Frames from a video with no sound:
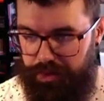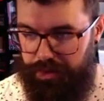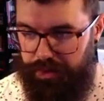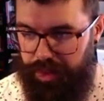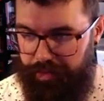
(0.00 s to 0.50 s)

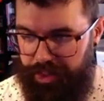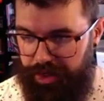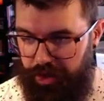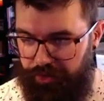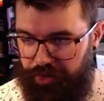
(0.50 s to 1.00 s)
Let me
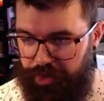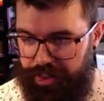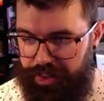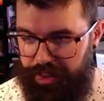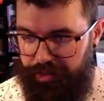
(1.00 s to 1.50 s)
know if you can
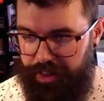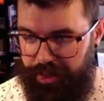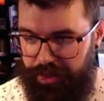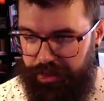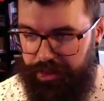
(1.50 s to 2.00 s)
hear me.
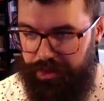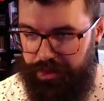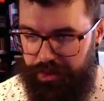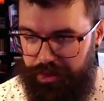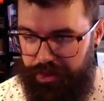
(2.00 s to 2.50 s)

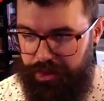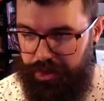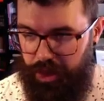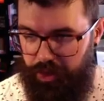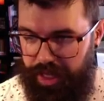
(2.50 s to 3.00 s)

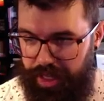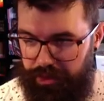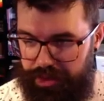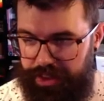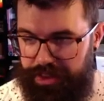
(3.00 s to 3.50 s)
Okay,
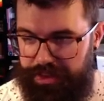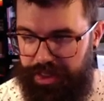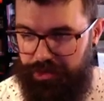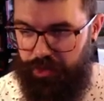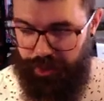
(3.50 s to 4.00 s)
looks like the
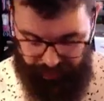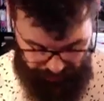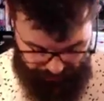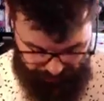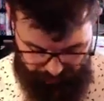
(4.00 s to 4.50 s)
sound's working.